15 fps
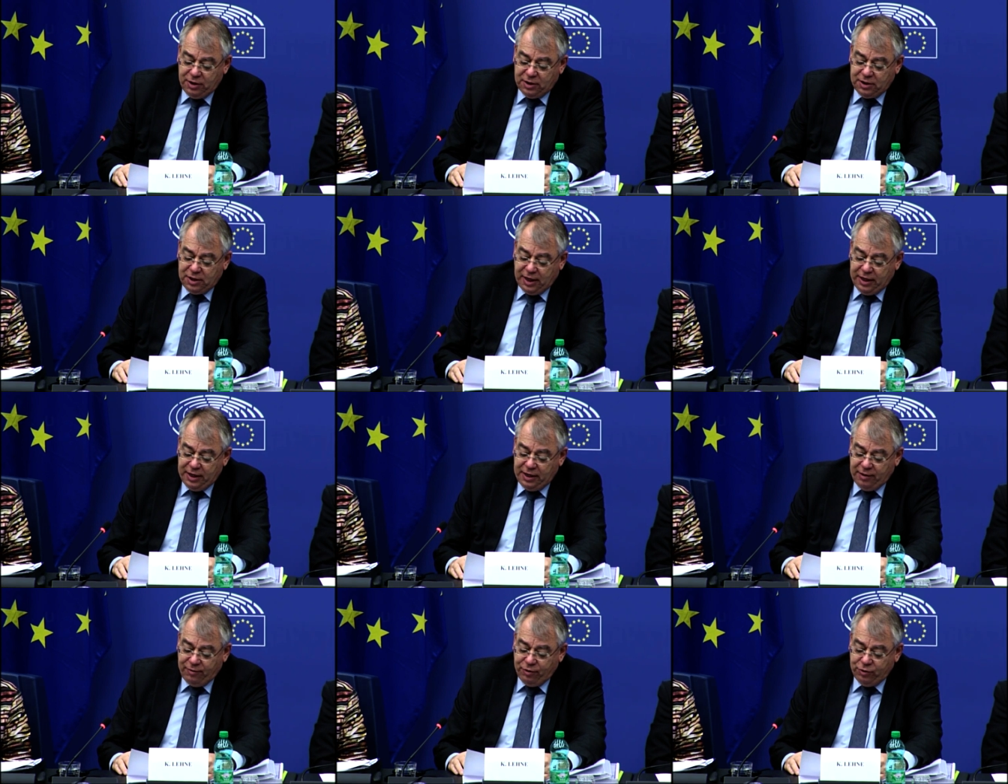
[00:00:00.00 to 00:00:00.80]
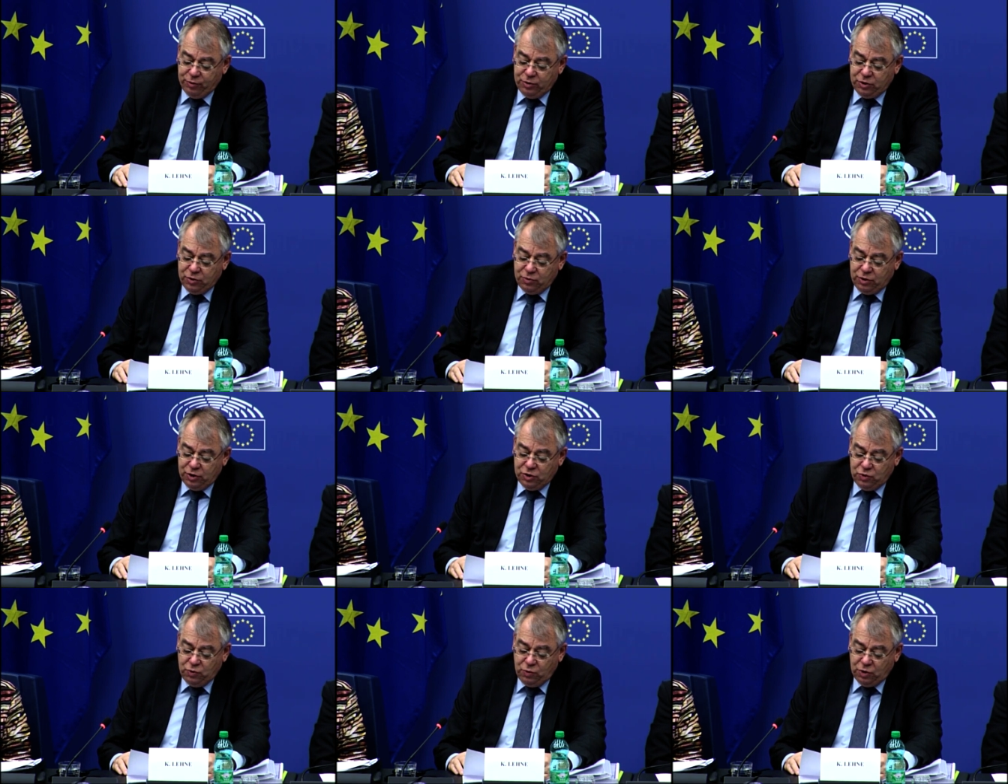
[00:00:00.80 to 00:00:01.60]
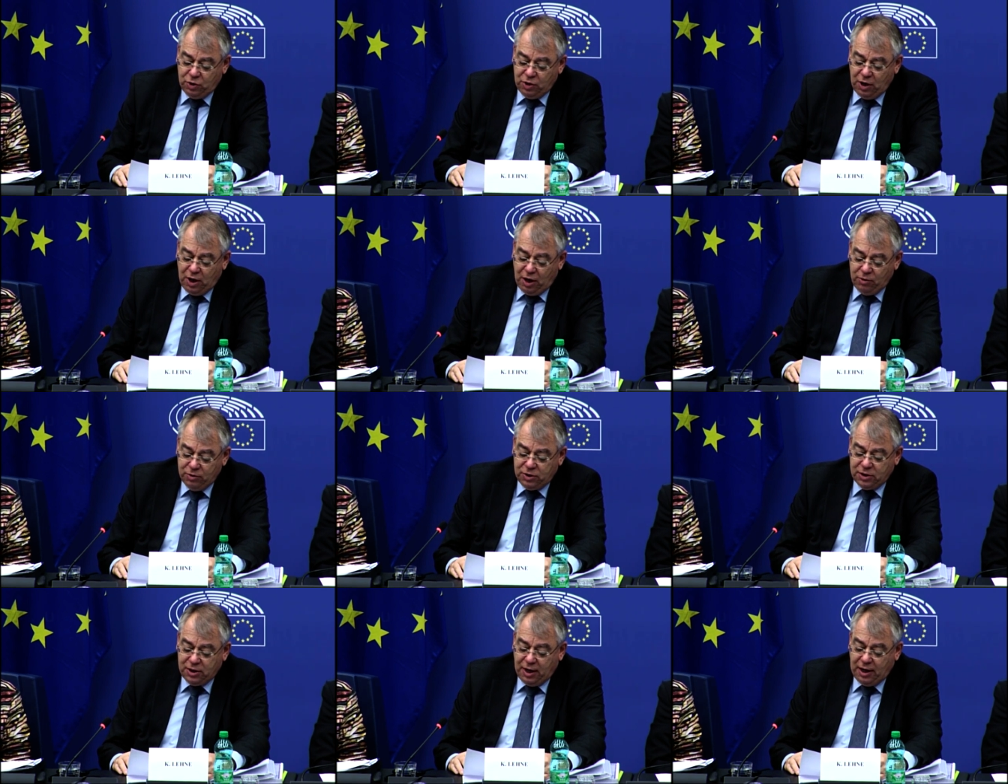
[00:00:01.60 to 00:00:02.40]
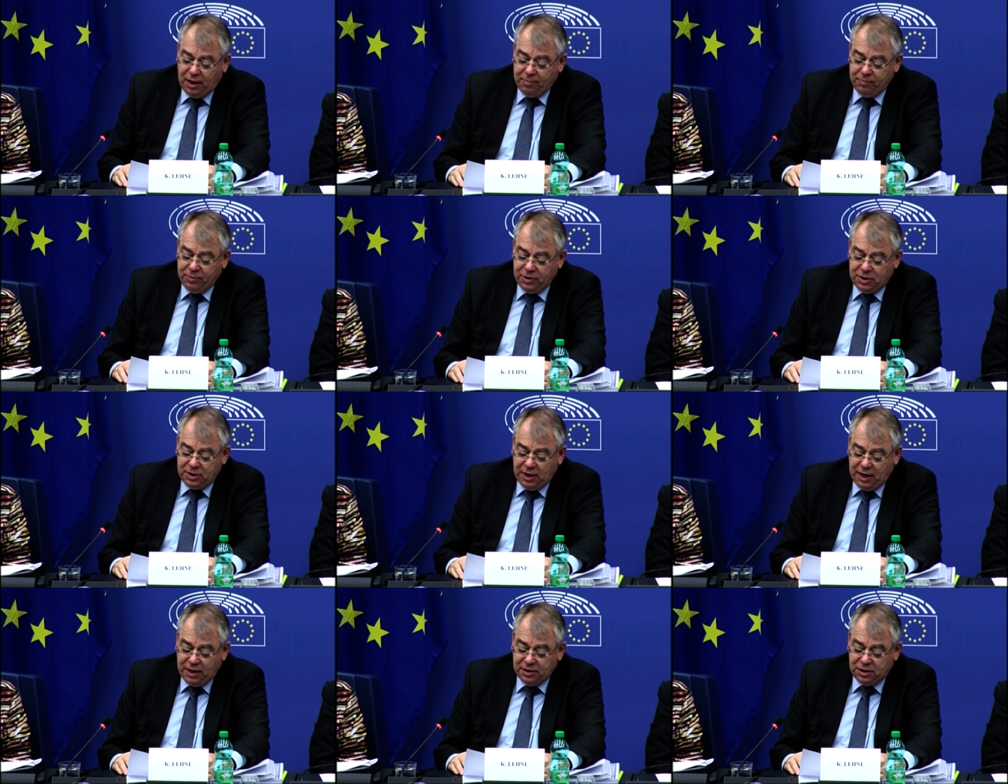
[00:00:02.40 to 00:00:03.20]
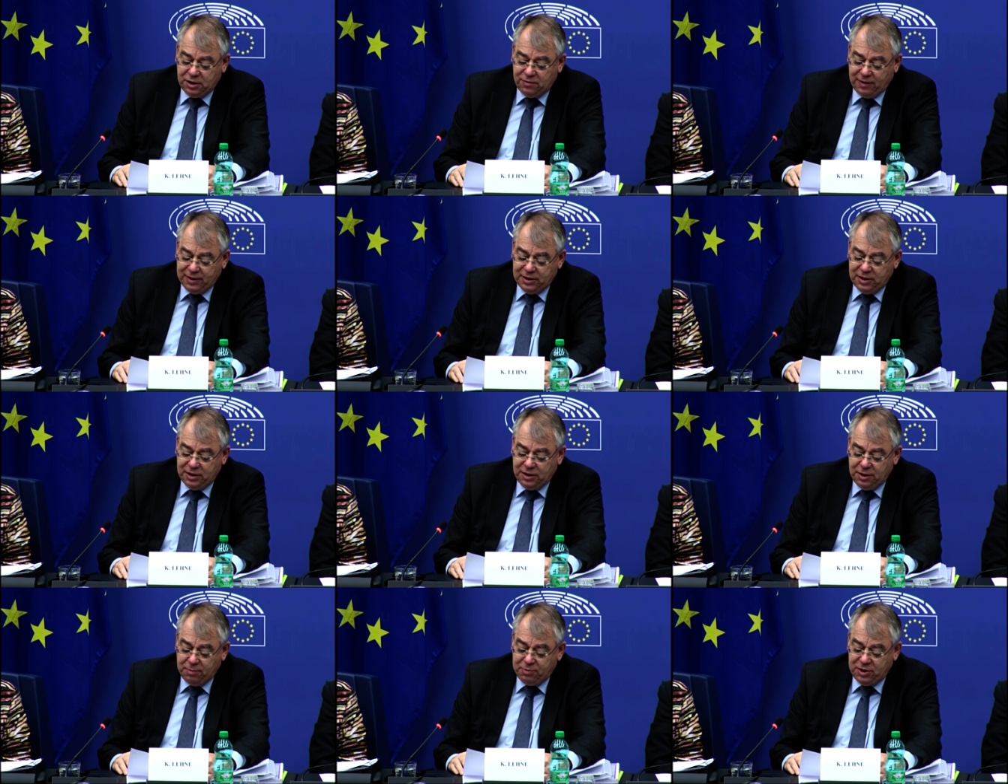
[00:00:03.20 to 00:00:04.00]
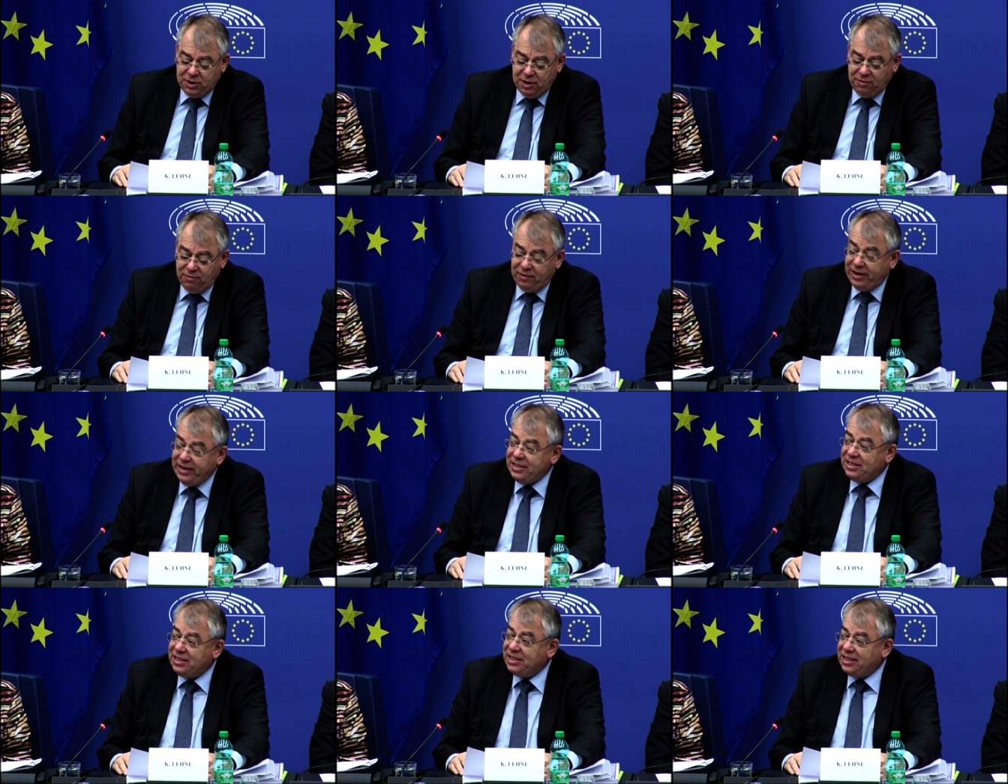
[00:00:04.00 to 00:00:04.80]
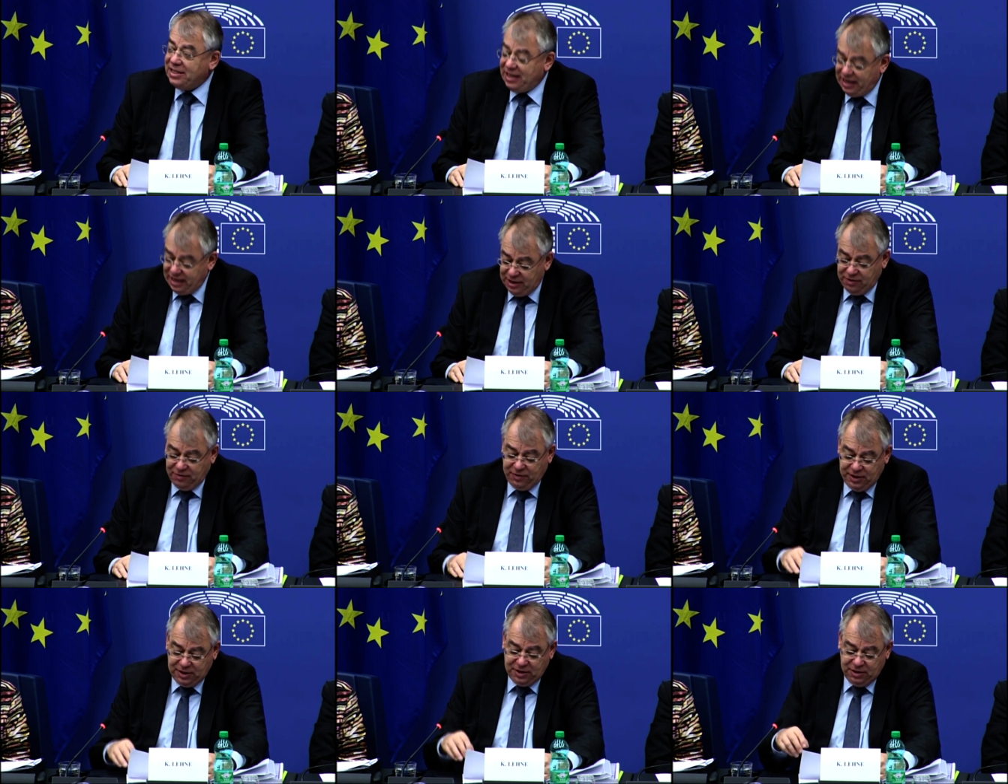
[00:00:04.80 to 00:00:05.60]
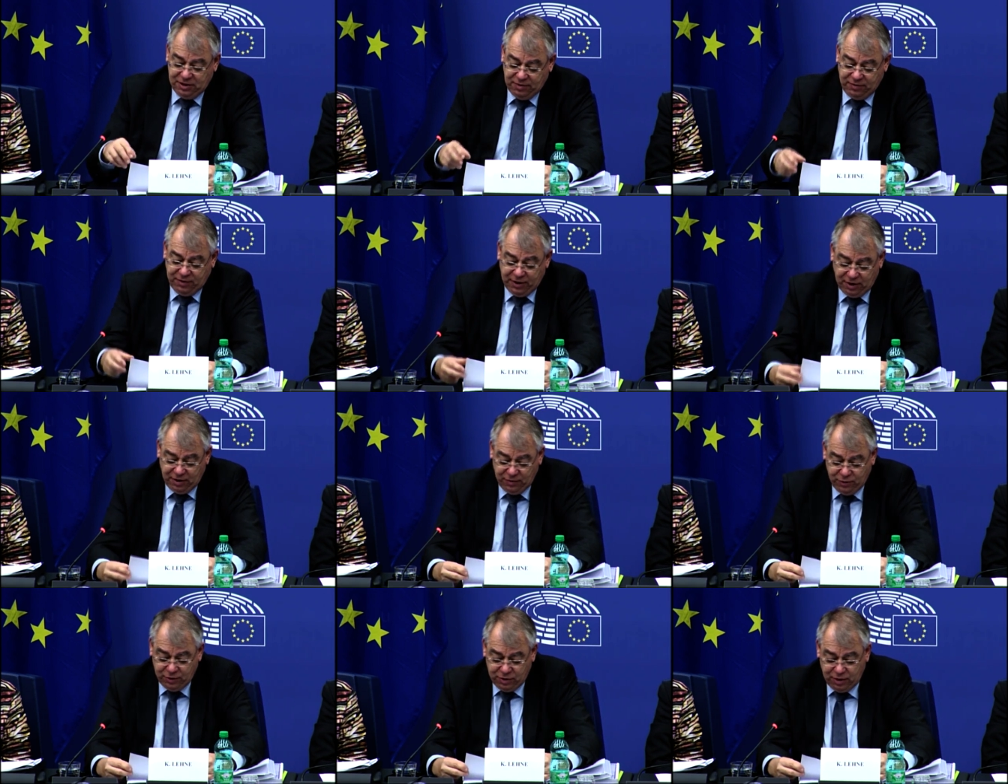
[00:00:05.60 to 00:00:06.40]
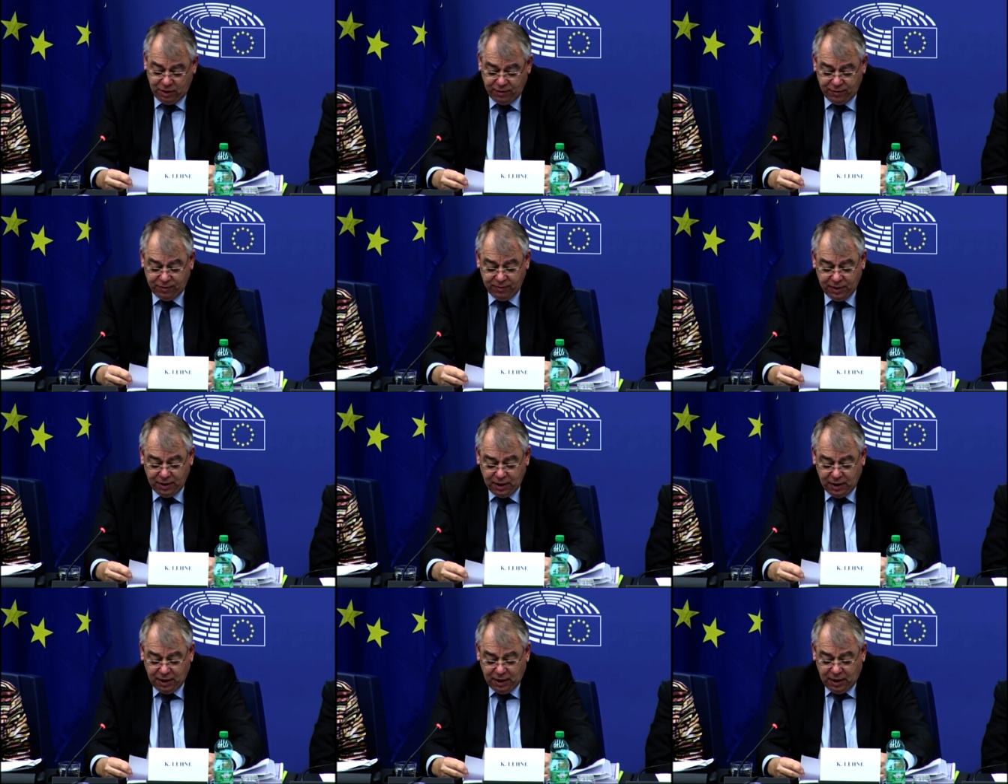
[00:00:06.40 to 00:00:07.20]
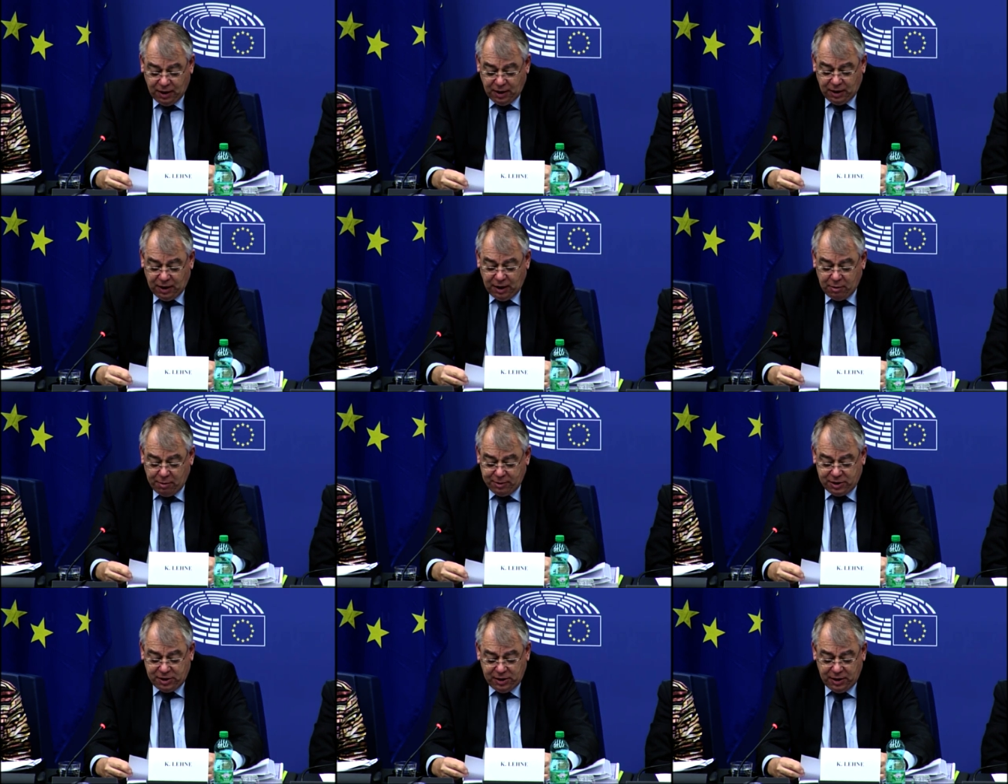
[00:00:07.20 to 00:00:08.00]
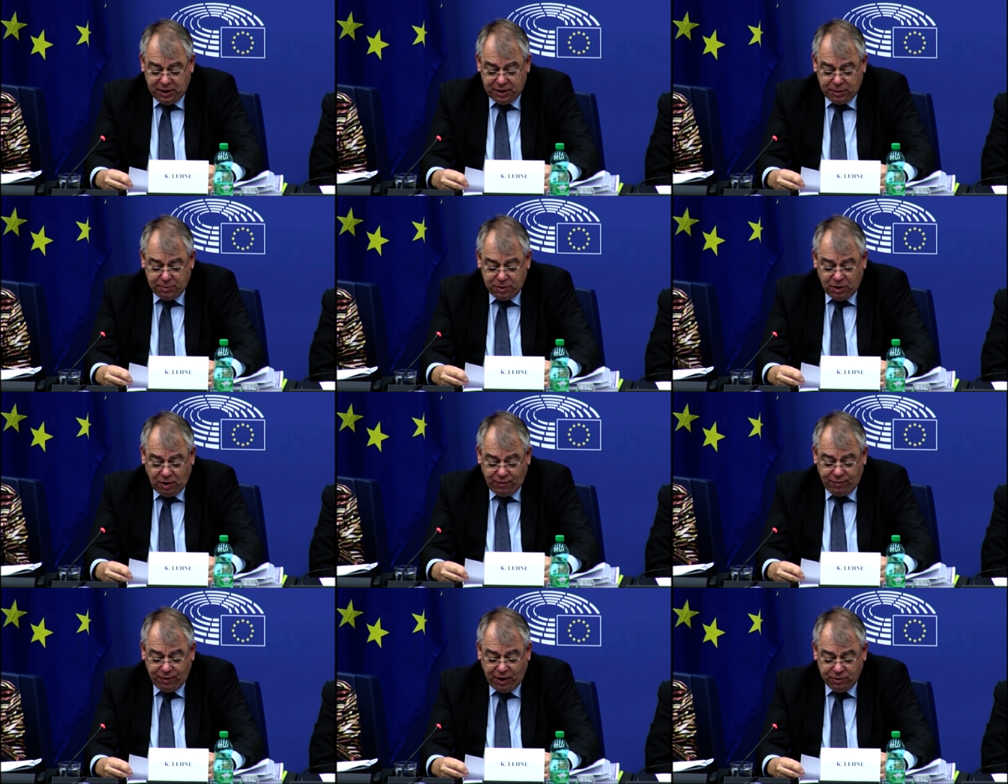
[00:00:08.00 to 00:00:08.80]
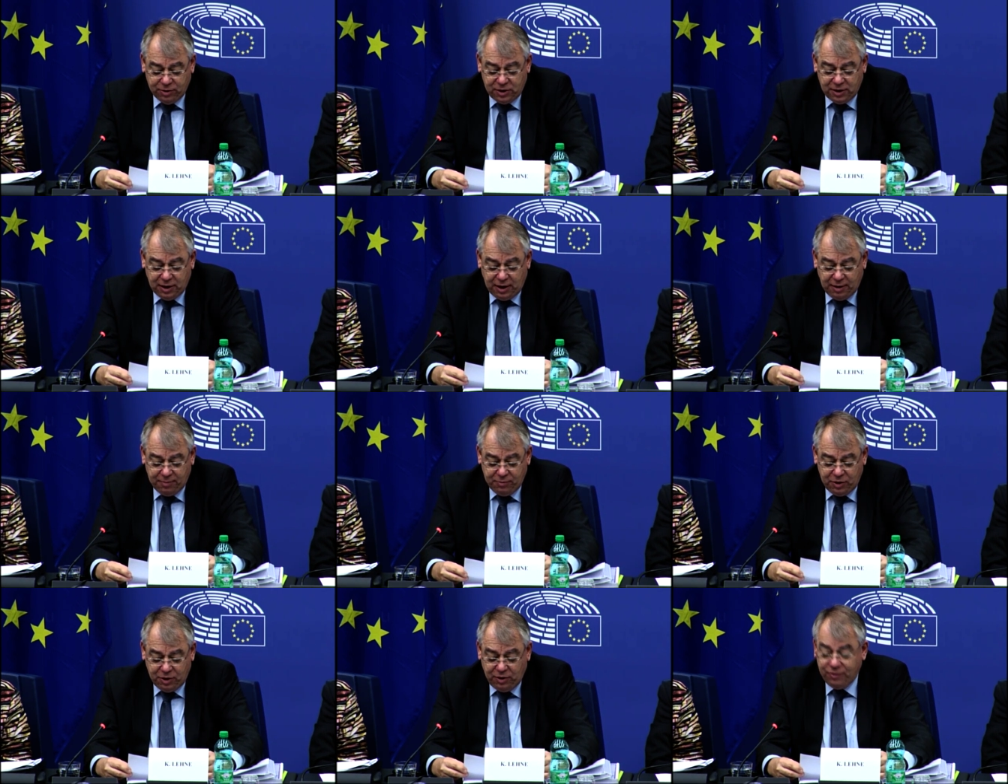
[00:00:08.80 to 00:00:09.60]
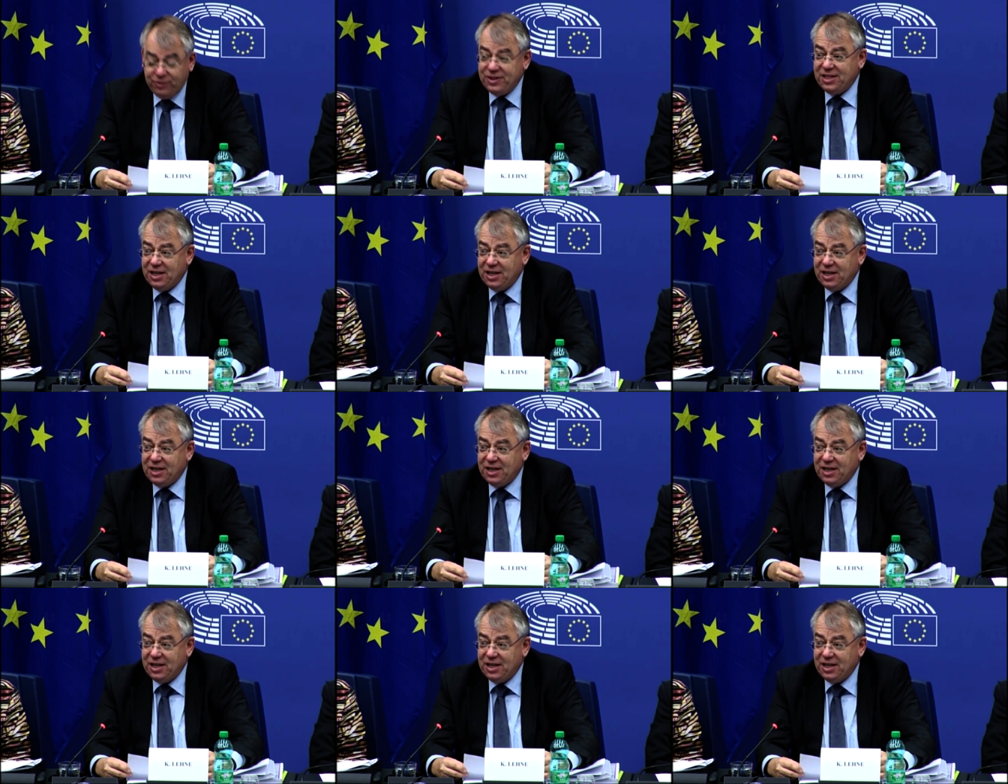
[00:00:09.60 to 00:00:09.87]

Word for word: To put it differently, a substantial part of the expenditure in twenty seventeen that we have examined was not materially affected by error,